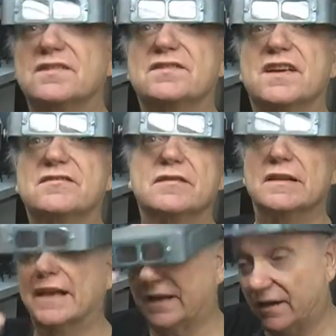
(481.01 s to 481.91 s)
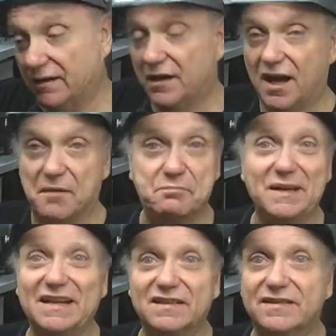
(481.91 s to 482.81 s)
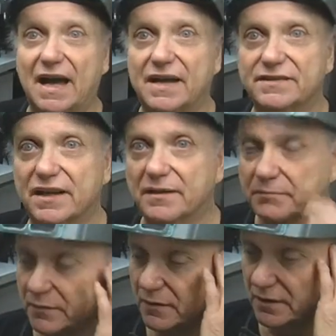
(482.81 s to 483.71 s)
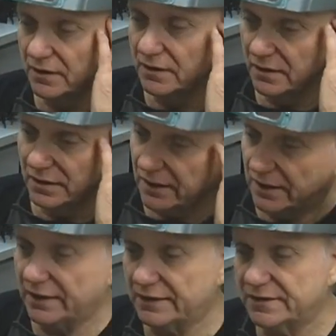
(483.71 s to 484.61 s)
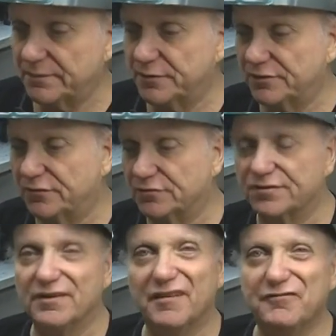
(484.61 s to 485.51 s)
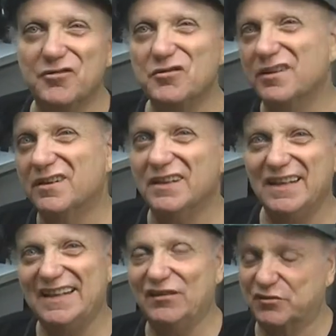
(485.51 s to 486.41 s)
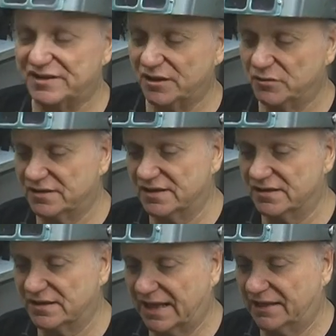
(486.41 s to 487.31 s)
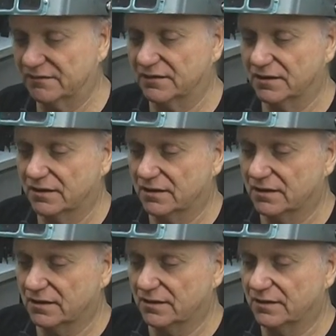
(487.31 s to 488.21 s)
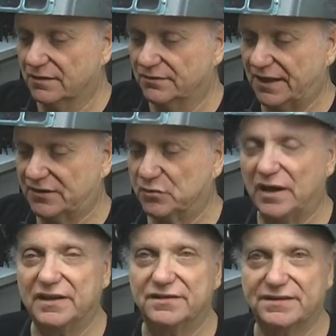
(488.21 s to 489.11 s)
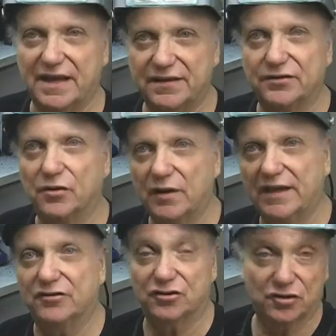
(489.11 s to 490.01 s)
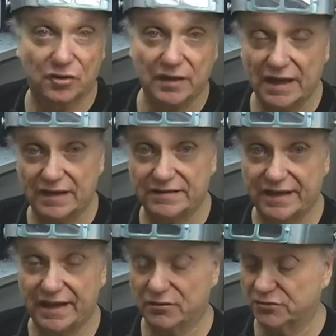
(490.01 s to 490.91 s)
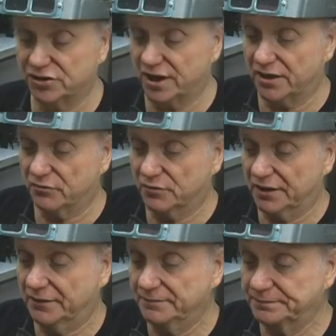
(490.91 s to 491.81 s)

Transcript: essentially like a big size up, except that there's a few little idiosyncrasies that's why I decided to go ahead and show you how to shank a ring.